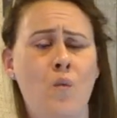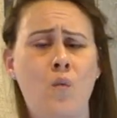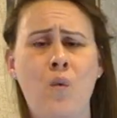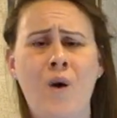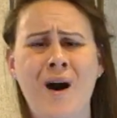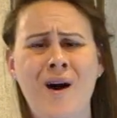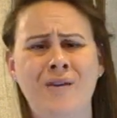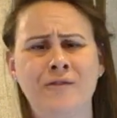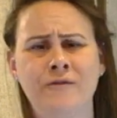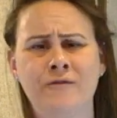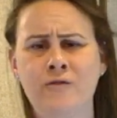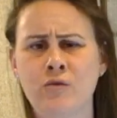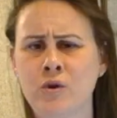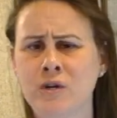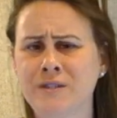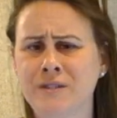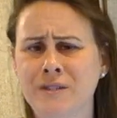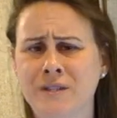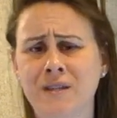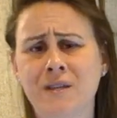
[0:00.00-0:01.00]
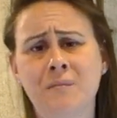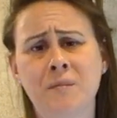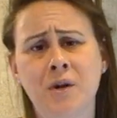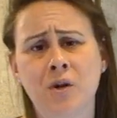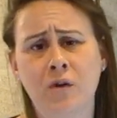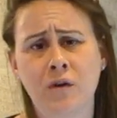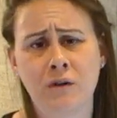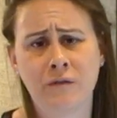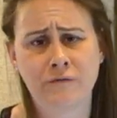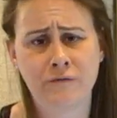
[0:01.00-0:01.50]
wild forest in the
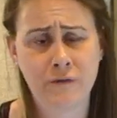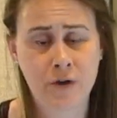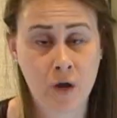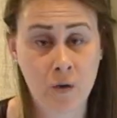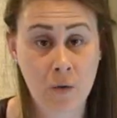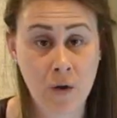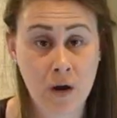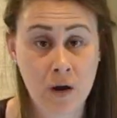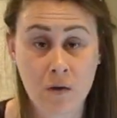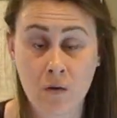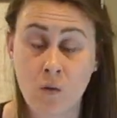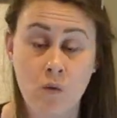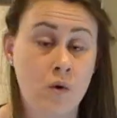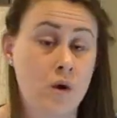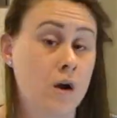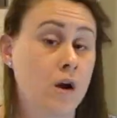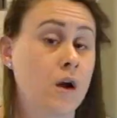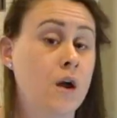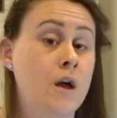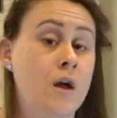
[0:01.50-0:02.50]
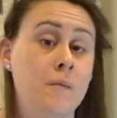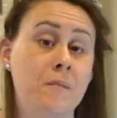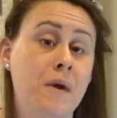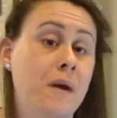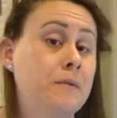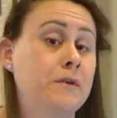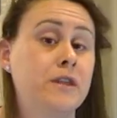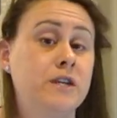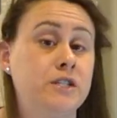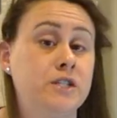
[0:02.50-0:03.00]
middle of nowhere, or
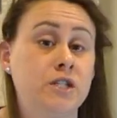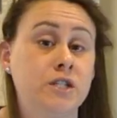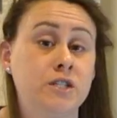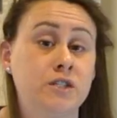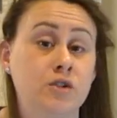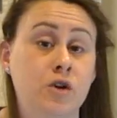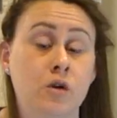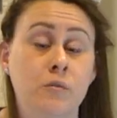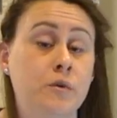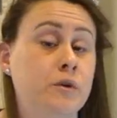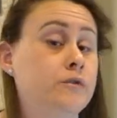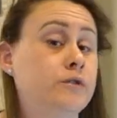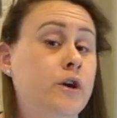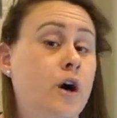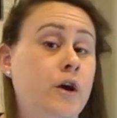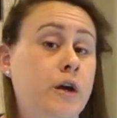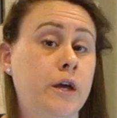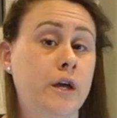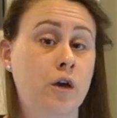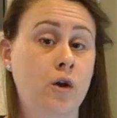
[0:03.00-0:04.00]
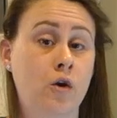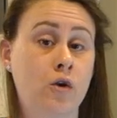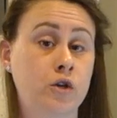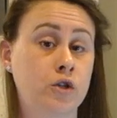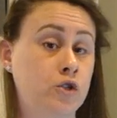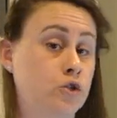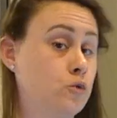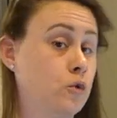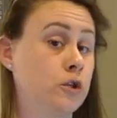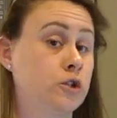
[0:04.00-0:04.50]
maybe they just are boondocking on a
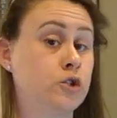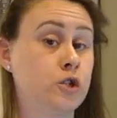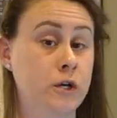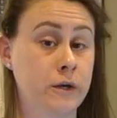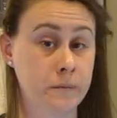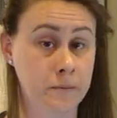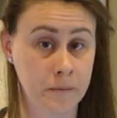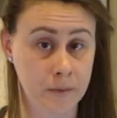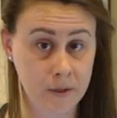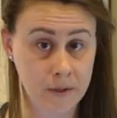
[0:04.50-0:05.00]
short trip.